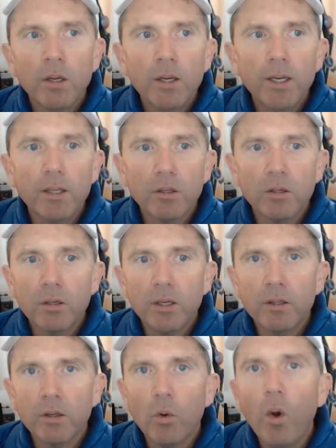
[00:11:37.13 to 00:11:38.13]
in
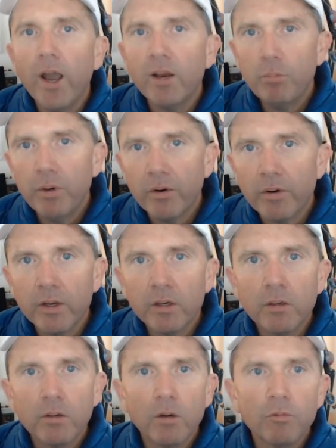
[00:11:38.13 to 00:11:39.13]
the quiet period
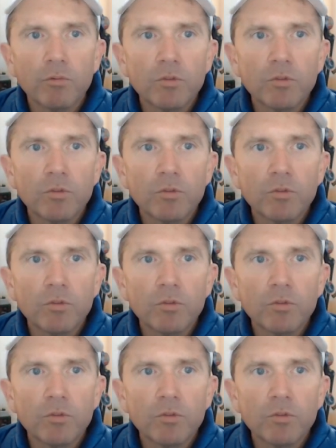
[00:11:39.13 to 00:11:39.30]
of